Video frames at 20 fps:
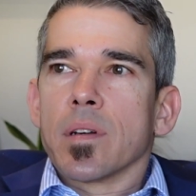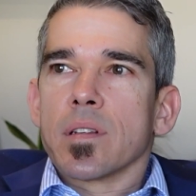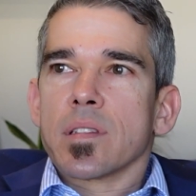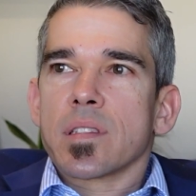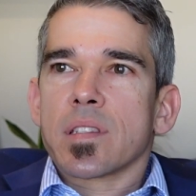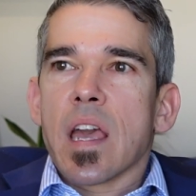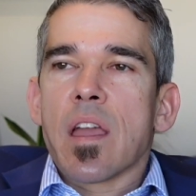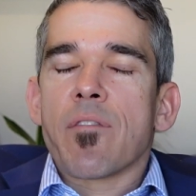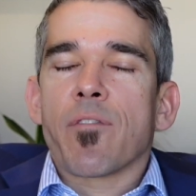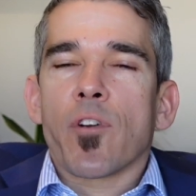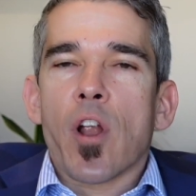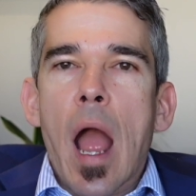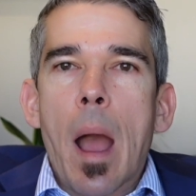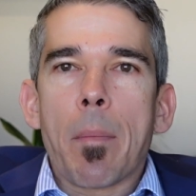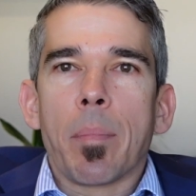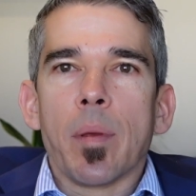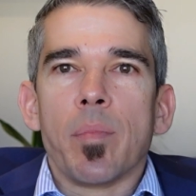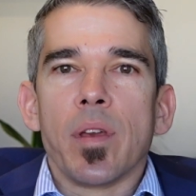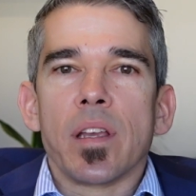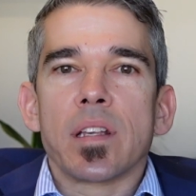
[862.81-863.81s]
safe or
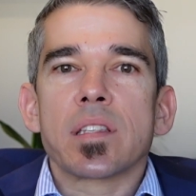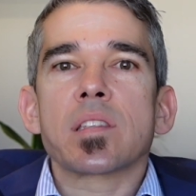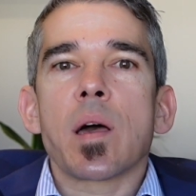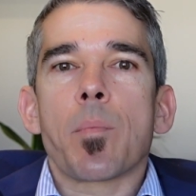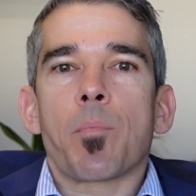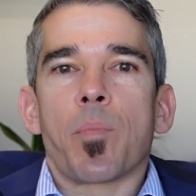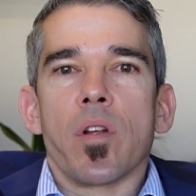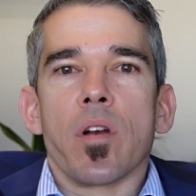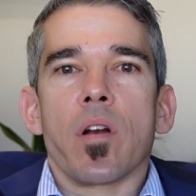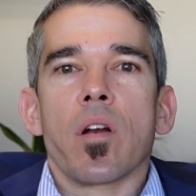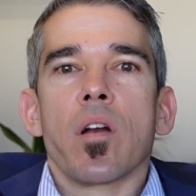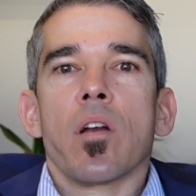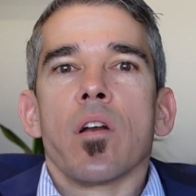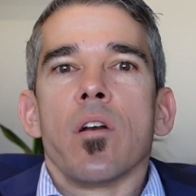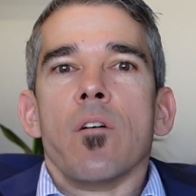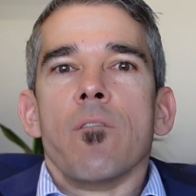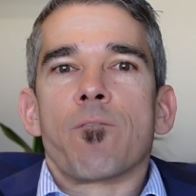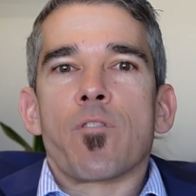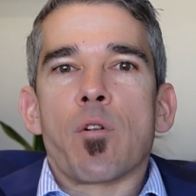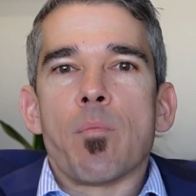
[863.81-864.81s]
happy being separate
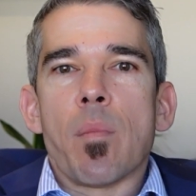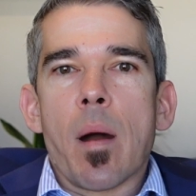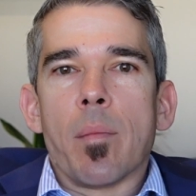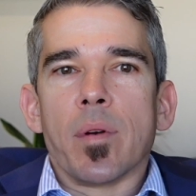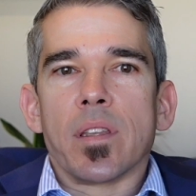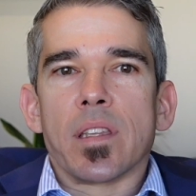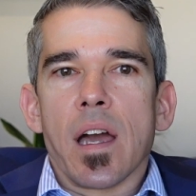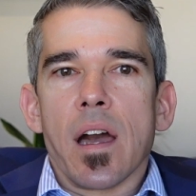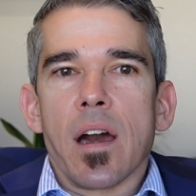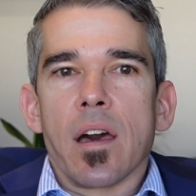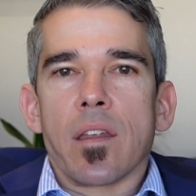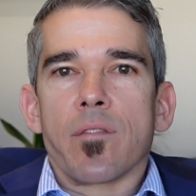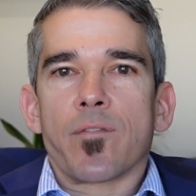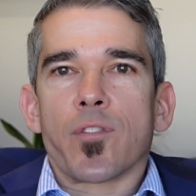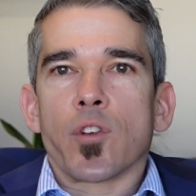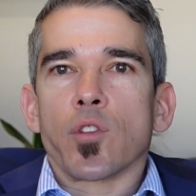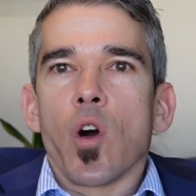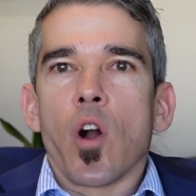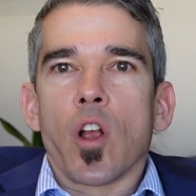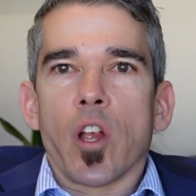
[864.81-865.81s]
from mom and dad
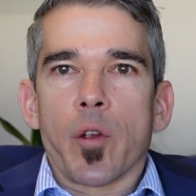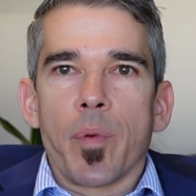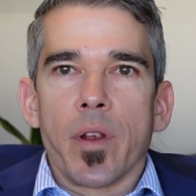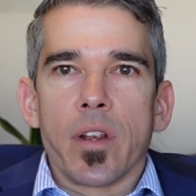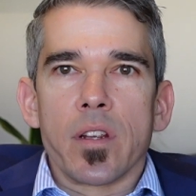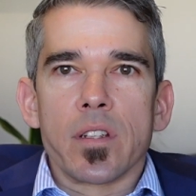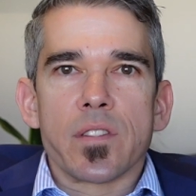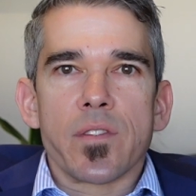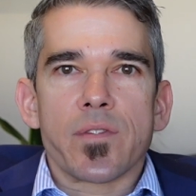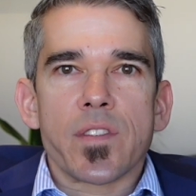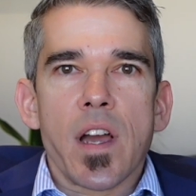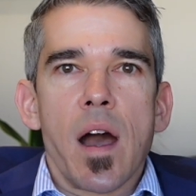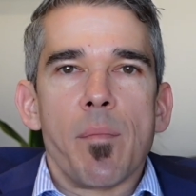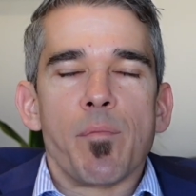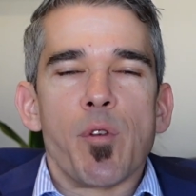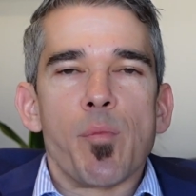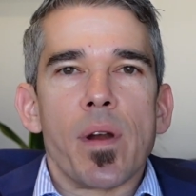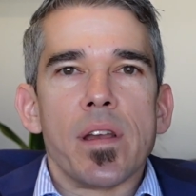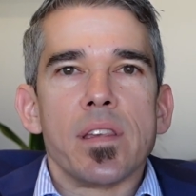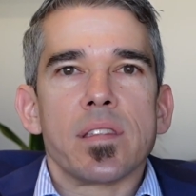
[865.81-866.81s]
for longer periods of time.
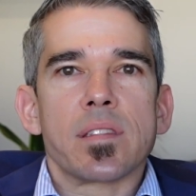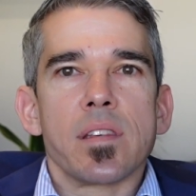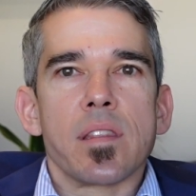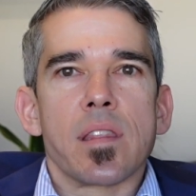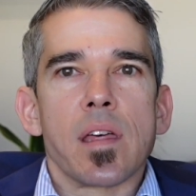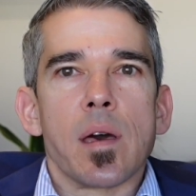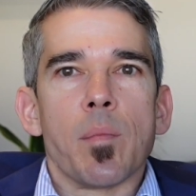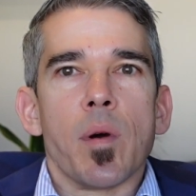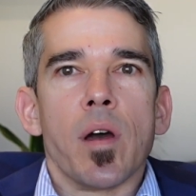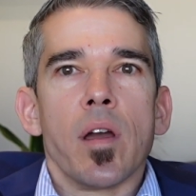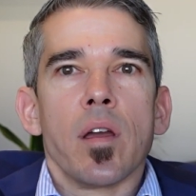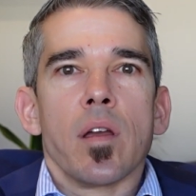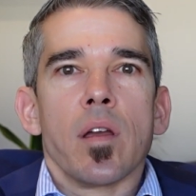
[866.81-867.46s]
You might see them